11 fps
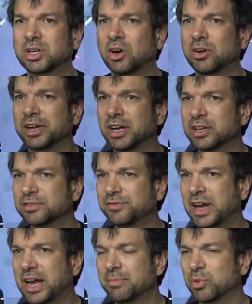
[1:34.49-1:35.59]
calling us
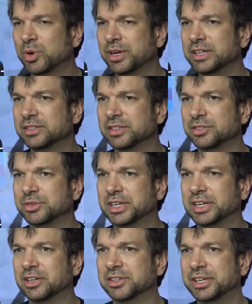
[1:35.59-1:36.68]
fanboys and
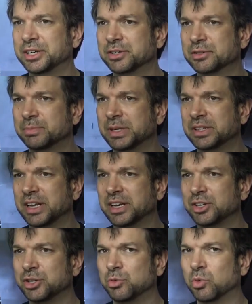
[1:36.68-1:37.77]
drinking our tears, but
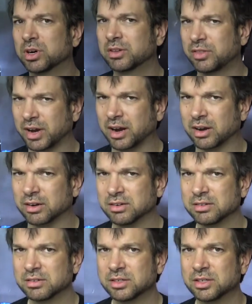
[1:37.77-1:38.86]
then you work there,
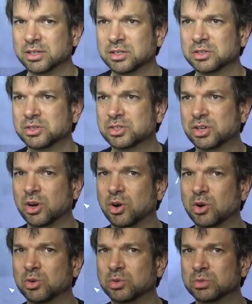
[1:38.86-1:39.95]

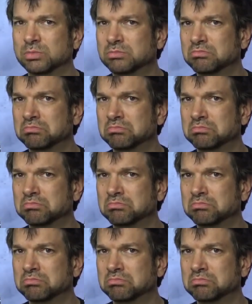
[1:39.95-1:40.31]
so